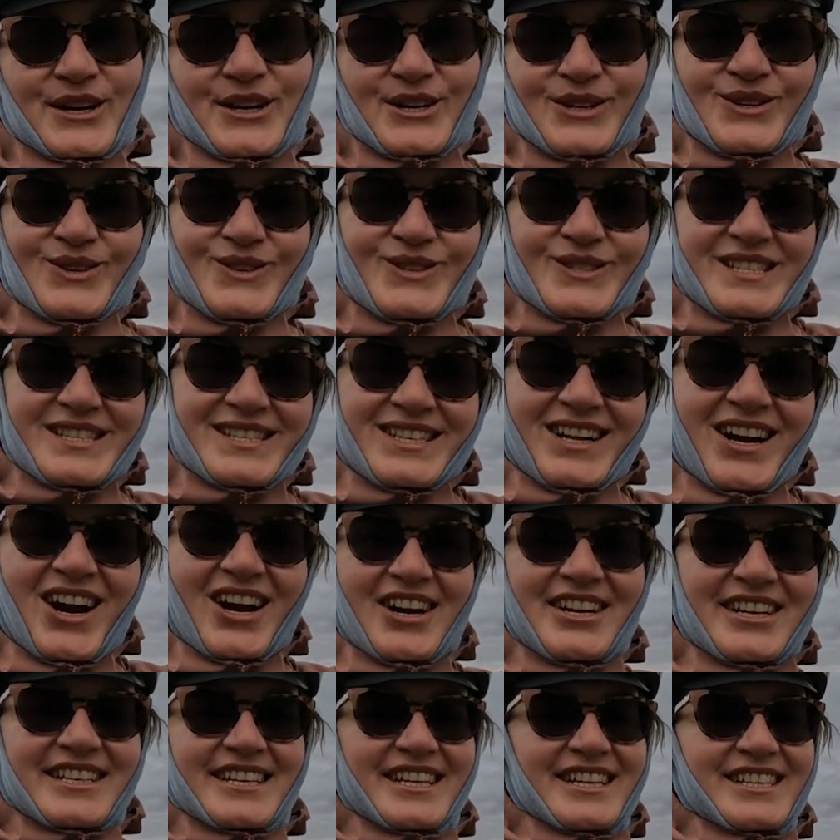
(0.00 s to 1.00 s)
who
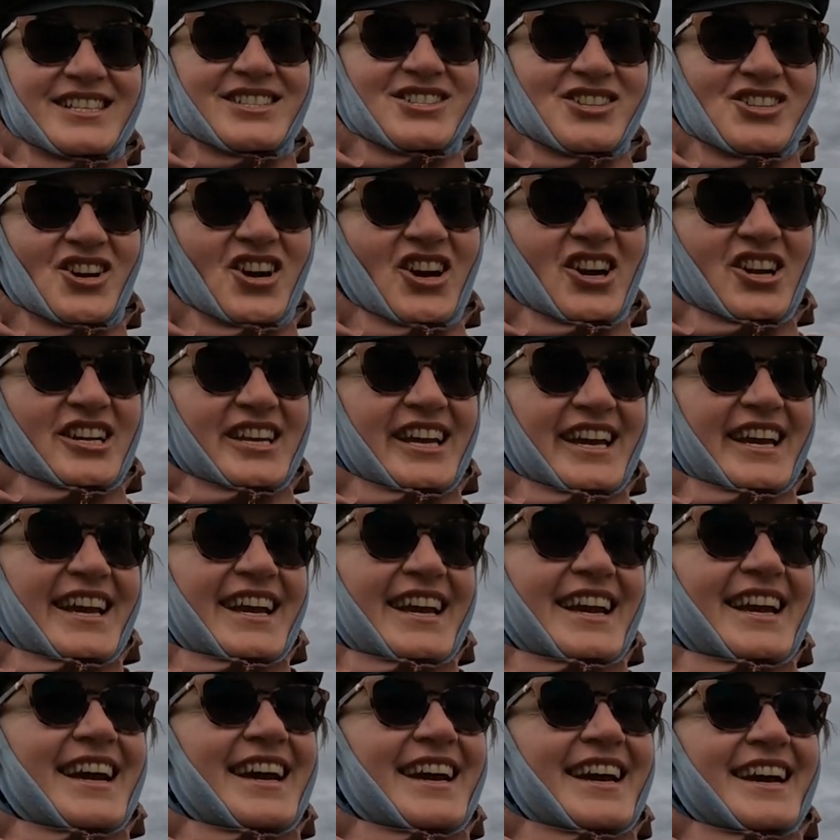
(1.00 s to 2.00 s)
started his
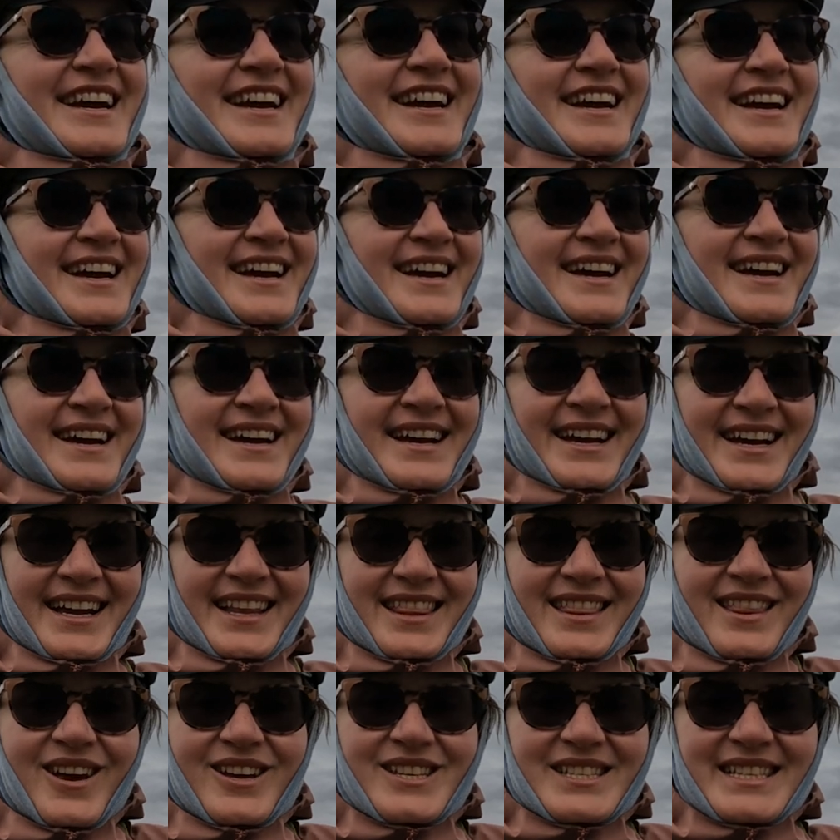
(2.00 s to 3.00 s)
journey
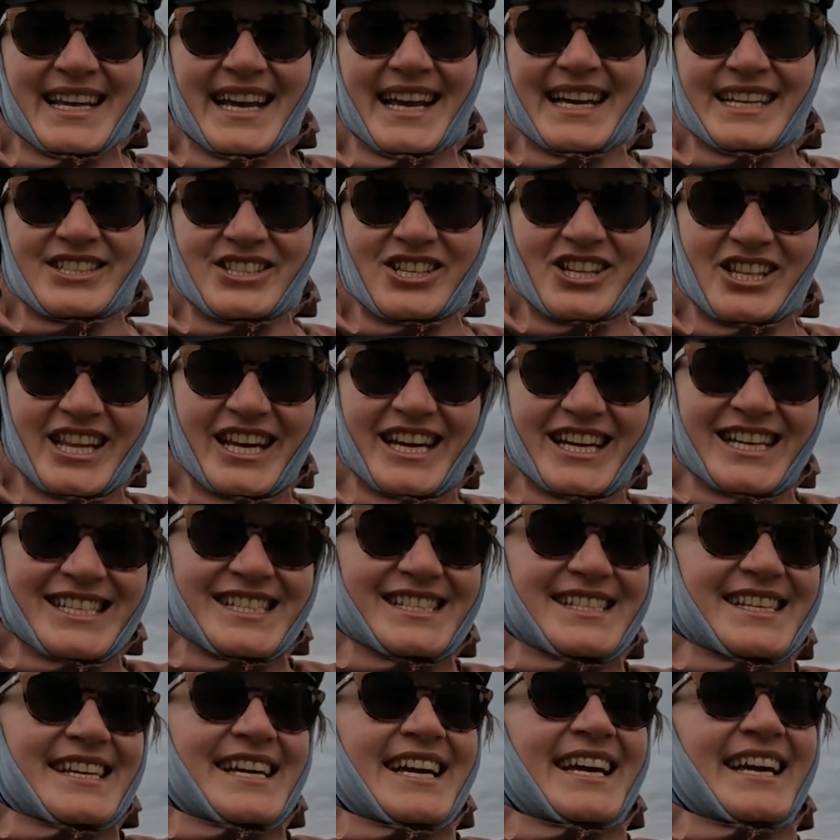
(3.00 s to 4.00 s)
in Los
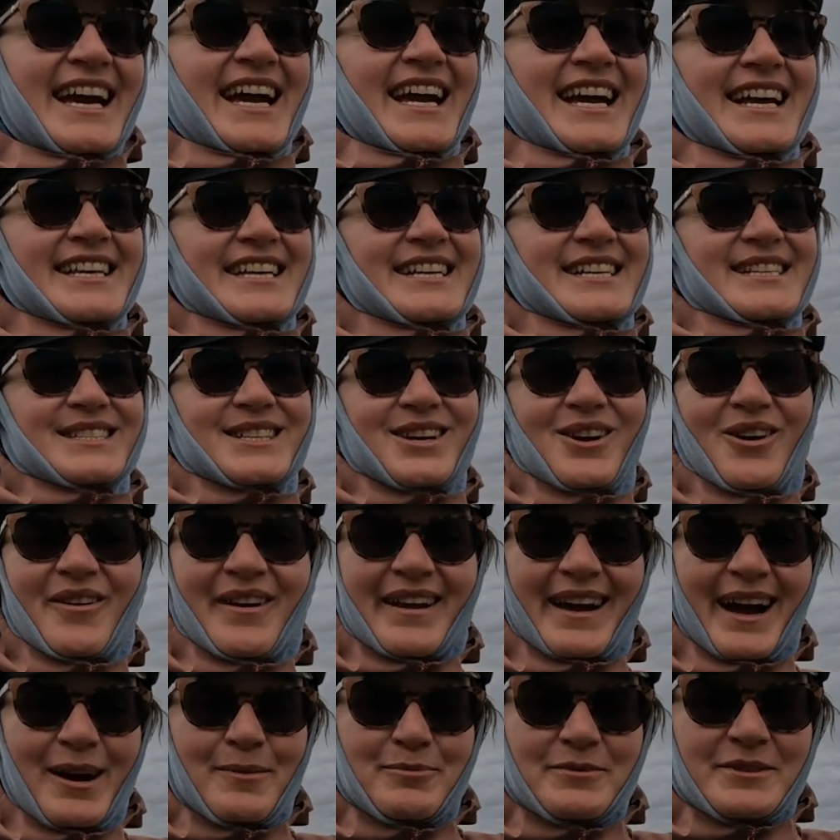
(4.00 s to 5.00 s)
Angeles, and he's
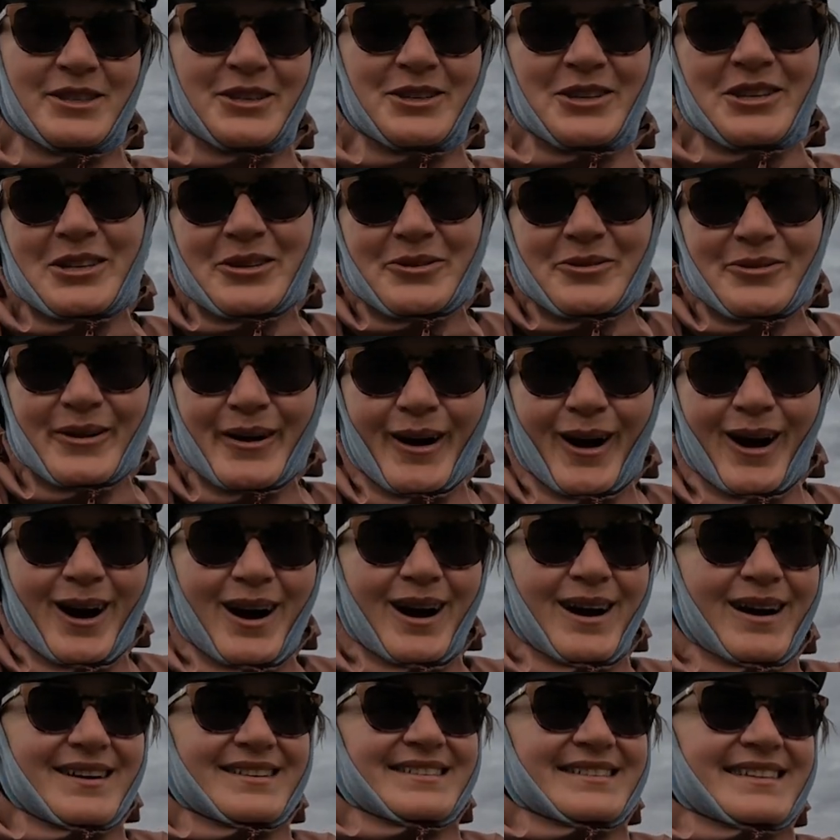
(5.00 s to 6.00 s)
going up to
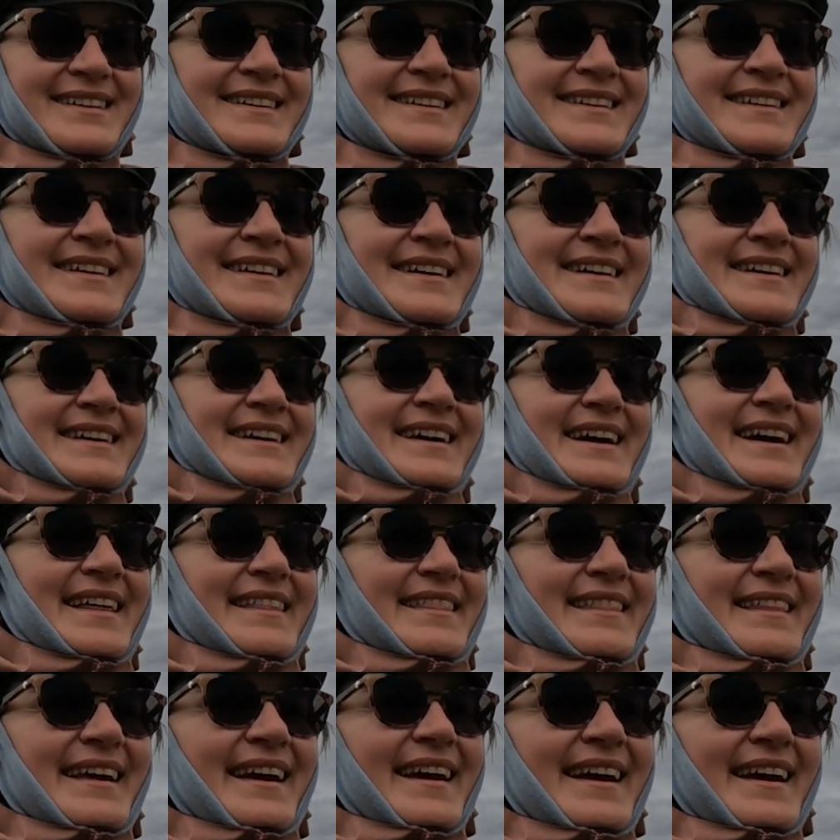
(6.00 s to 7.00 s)
Yukon,
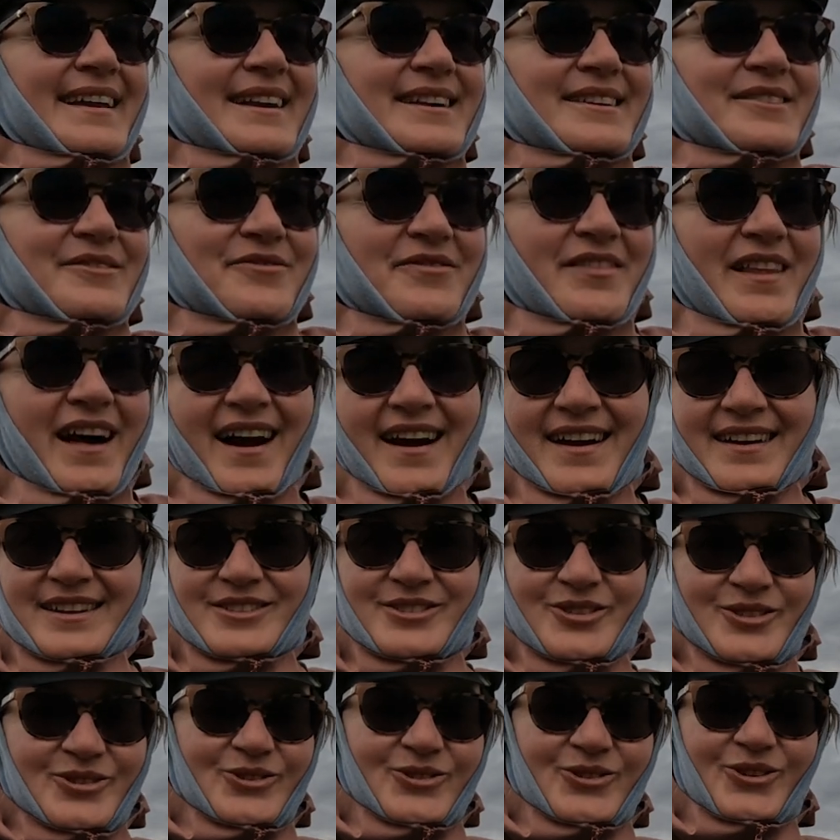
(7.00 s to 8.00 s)
and then
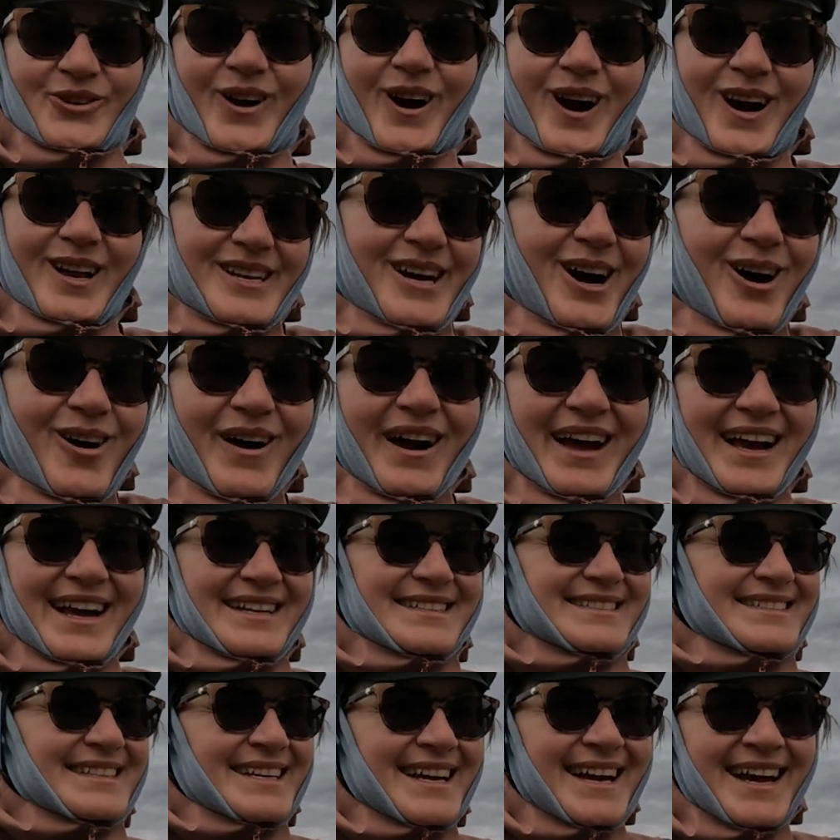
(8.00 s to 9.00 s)
flying to Toronto
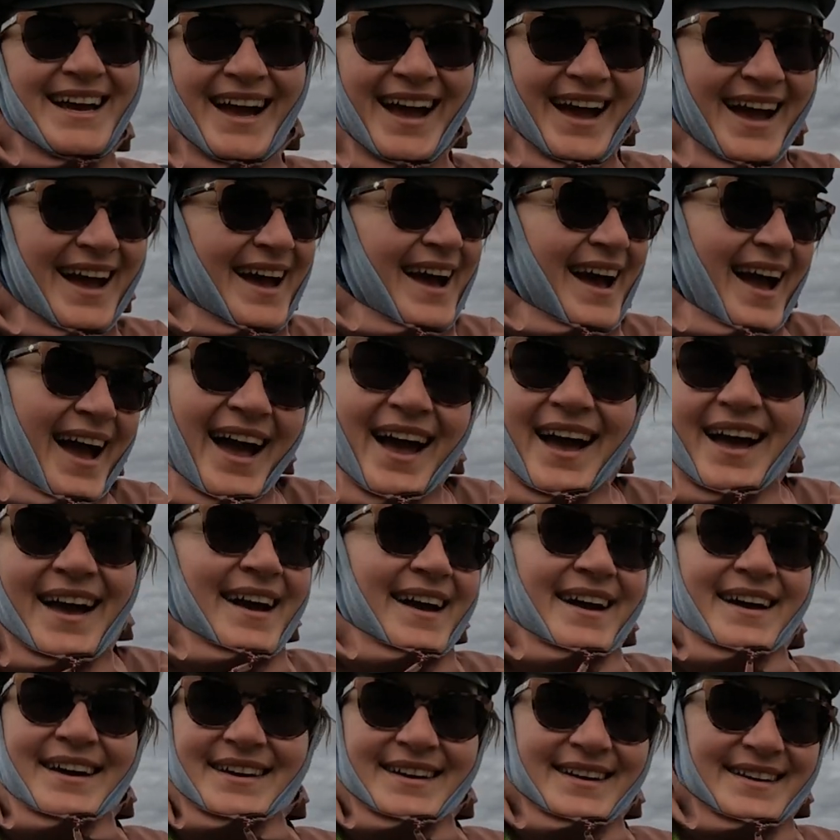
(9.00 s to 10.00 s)
and
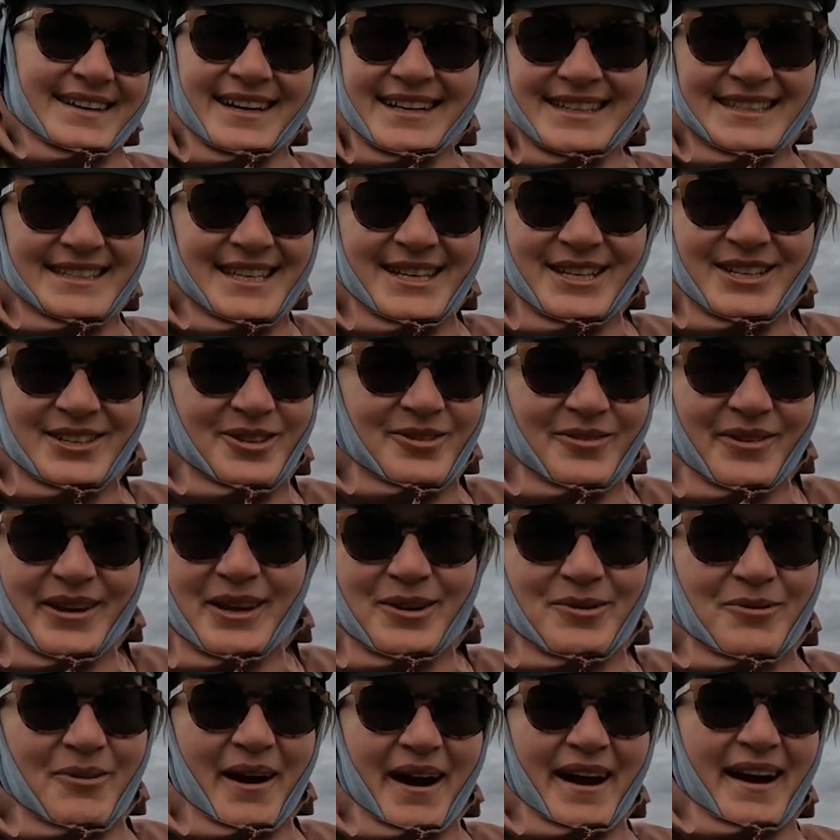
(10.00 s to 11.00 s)

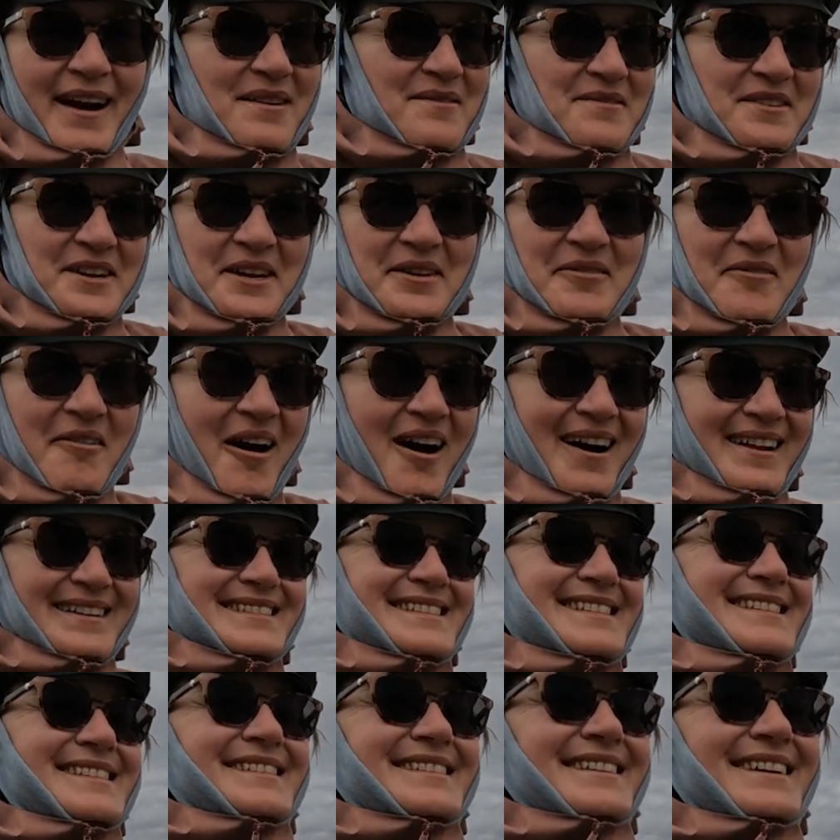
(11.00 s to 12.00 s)
continuing wherever he
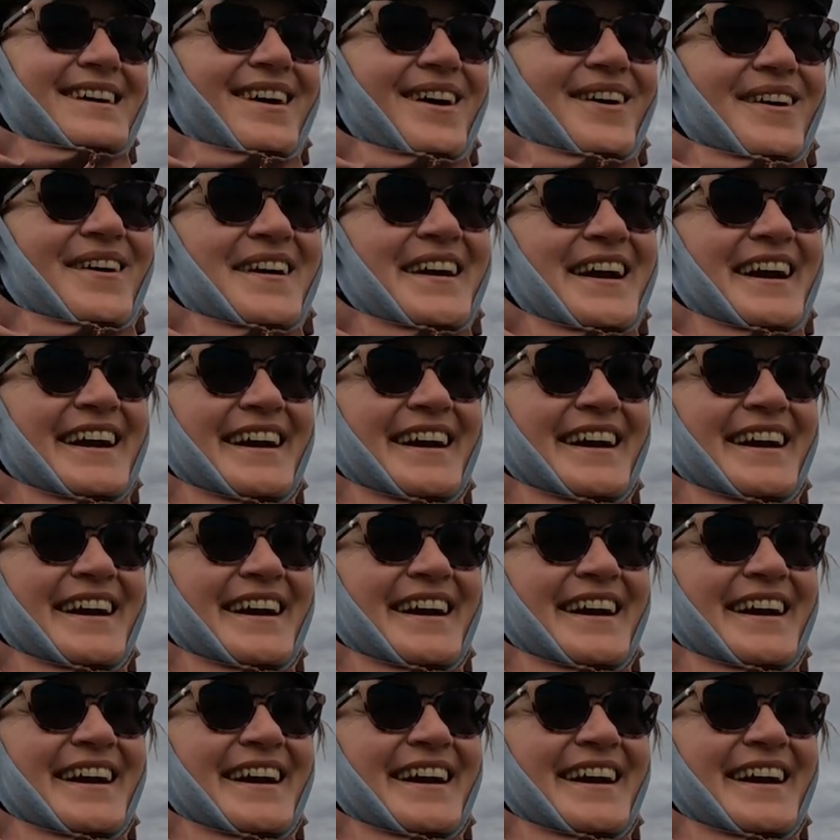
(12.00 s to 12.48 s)
wants. So